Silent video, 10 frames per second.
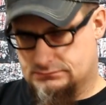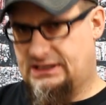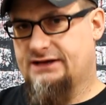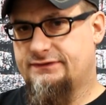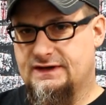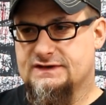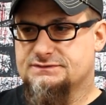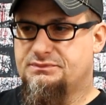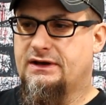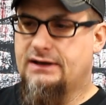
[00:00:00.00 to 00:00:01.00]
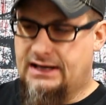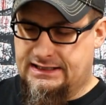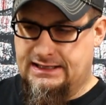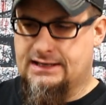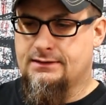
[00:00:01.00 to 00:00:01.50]
like this, but
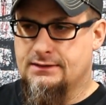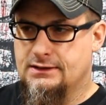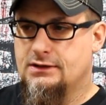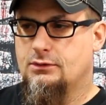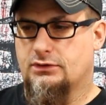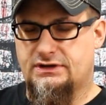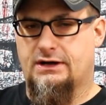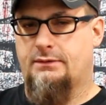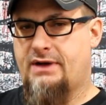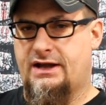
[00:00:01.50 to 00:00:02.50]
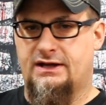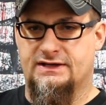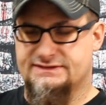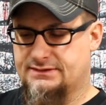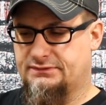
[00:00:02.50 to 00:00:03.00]
again, we're talking about an
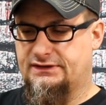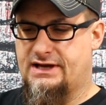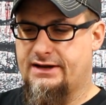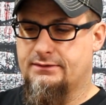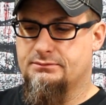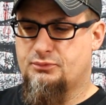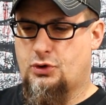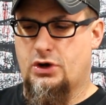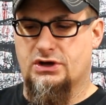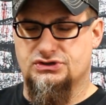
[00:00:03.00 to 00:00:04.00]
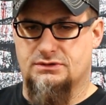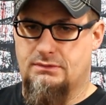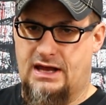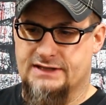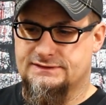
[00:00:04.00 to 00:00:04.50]
assembly line production
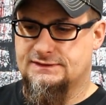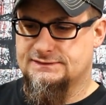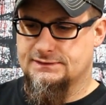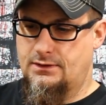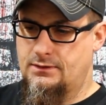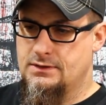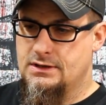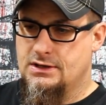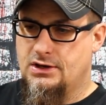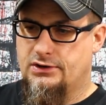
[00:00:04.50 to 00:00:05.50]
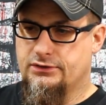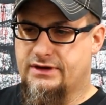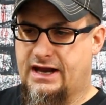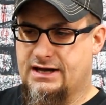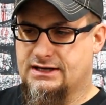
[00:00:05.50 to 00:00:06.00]
mask, so you
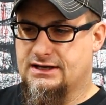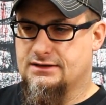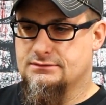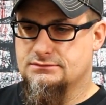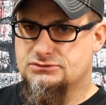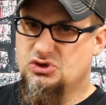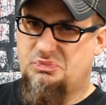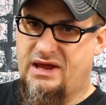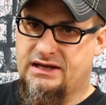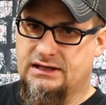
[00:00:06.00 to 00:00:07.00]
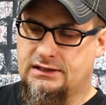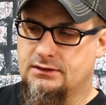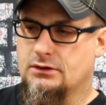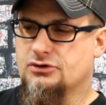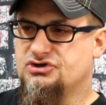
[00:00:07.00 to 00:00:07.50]
can't get too
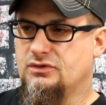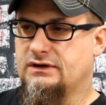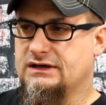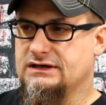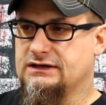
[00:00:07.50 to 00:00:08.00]
picky or too into